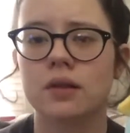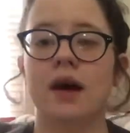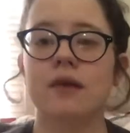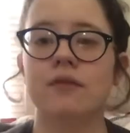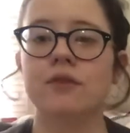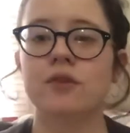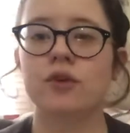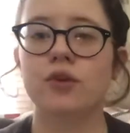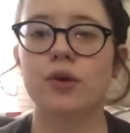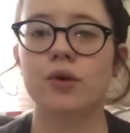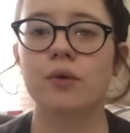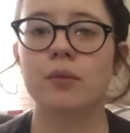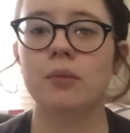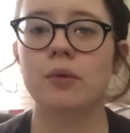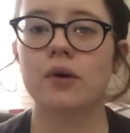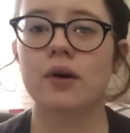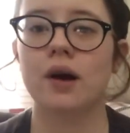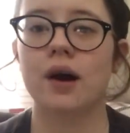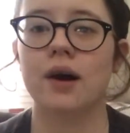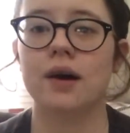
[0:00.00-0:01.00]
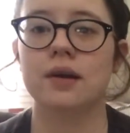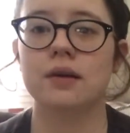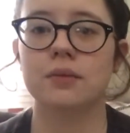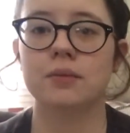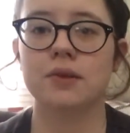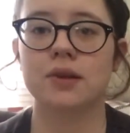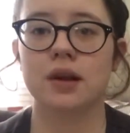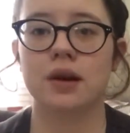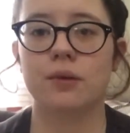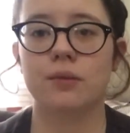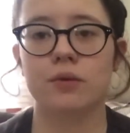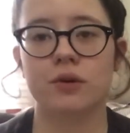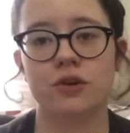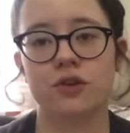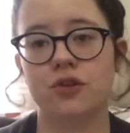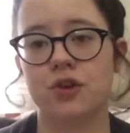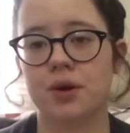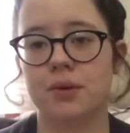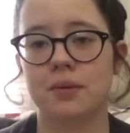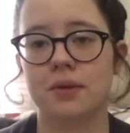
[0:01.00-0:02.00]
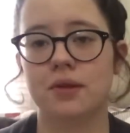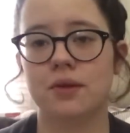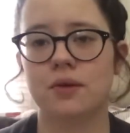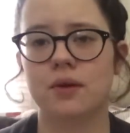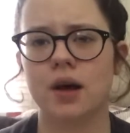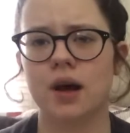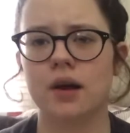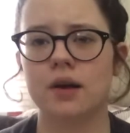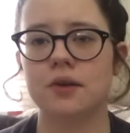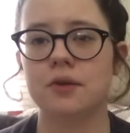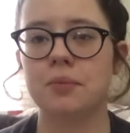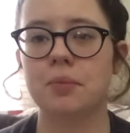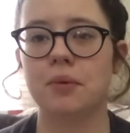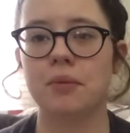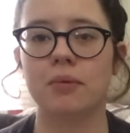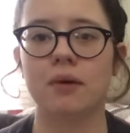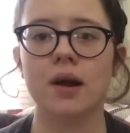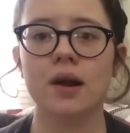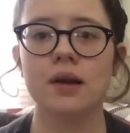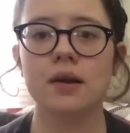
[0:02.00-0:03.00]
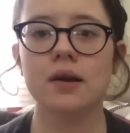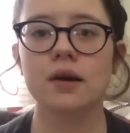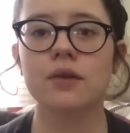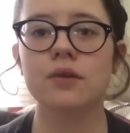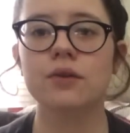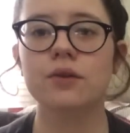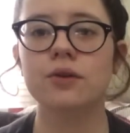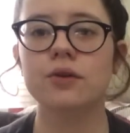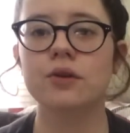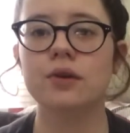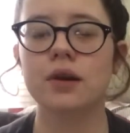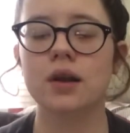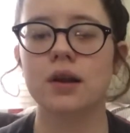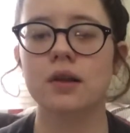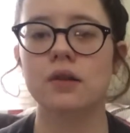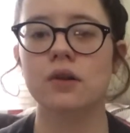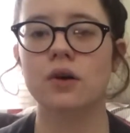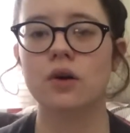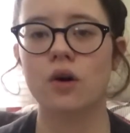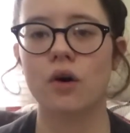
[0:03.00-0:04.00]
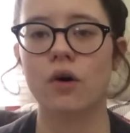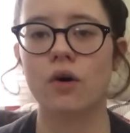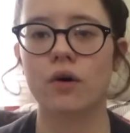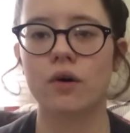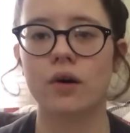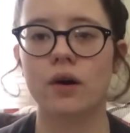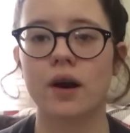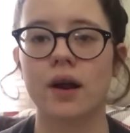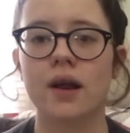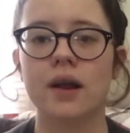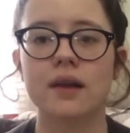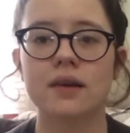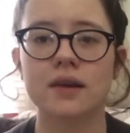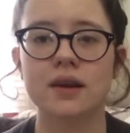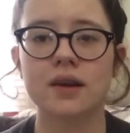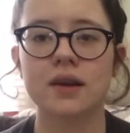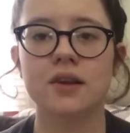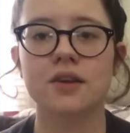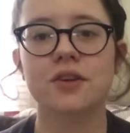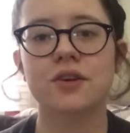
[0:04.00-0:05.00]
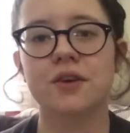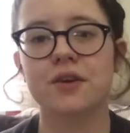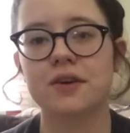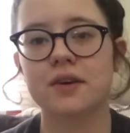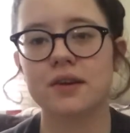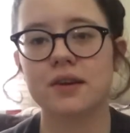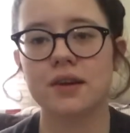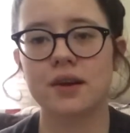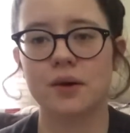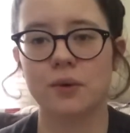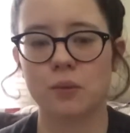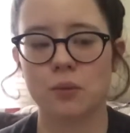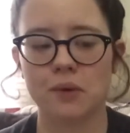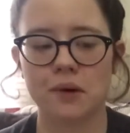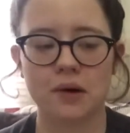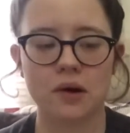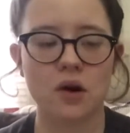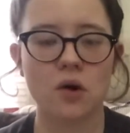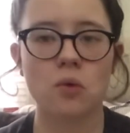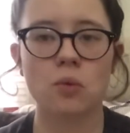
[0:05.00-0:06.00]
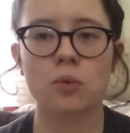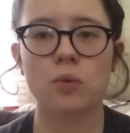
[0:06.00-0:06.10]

I have two more items that I want to share with you guys, but right now those are in the car and Nick is currently at work.